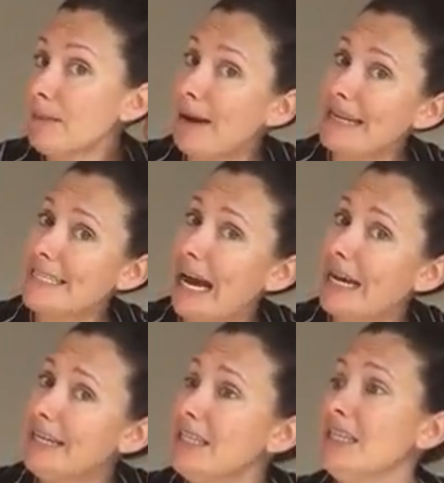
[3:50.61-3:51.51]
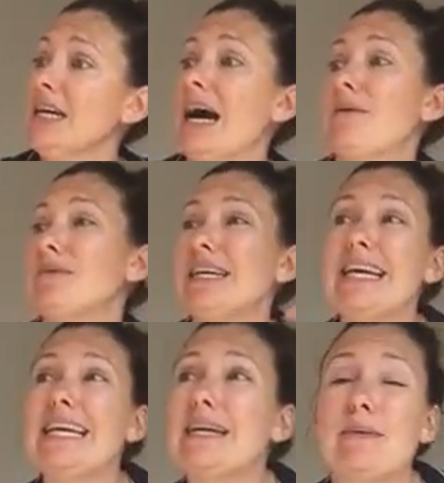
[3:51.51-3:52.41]
maintain, you're
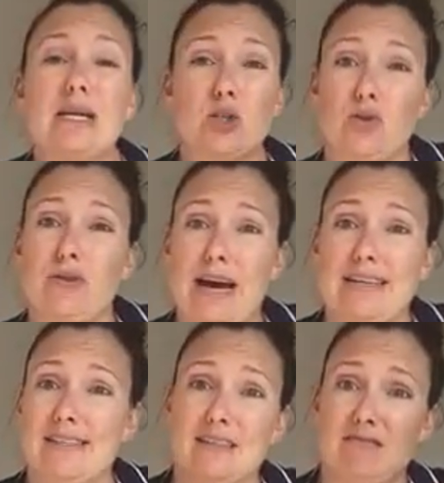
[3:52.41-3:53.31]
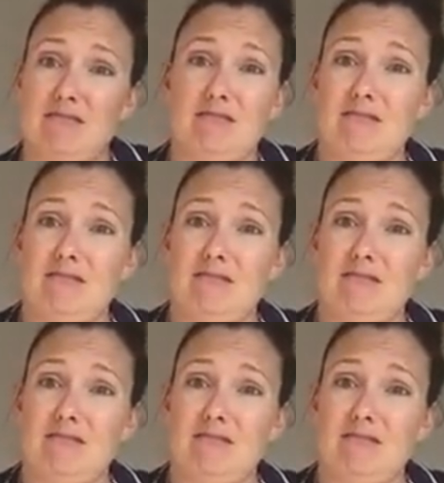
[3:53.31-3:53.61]
needing about 2,000